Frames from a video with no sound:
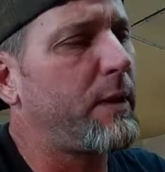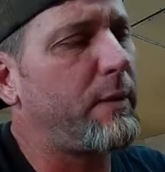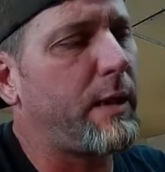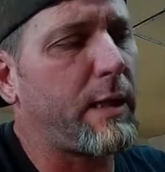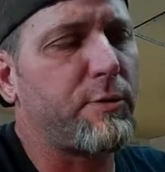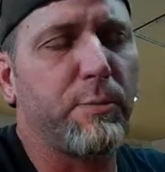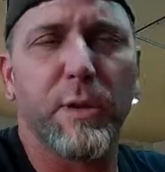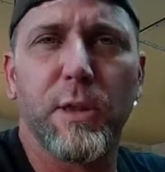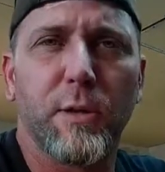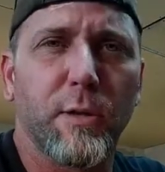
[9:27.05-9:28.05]
the extra
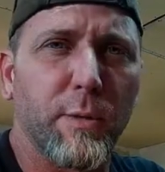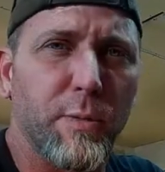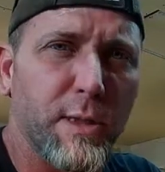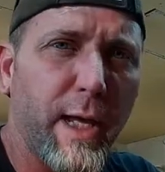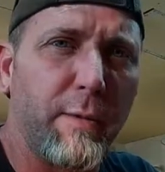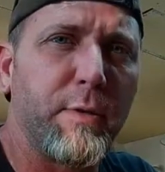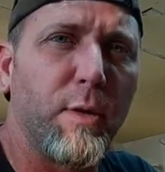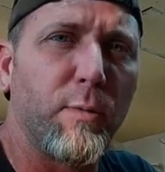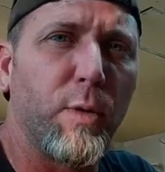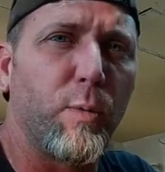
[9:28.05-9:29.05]
material that was left
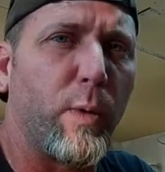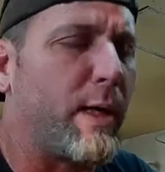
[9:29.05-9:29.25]
over when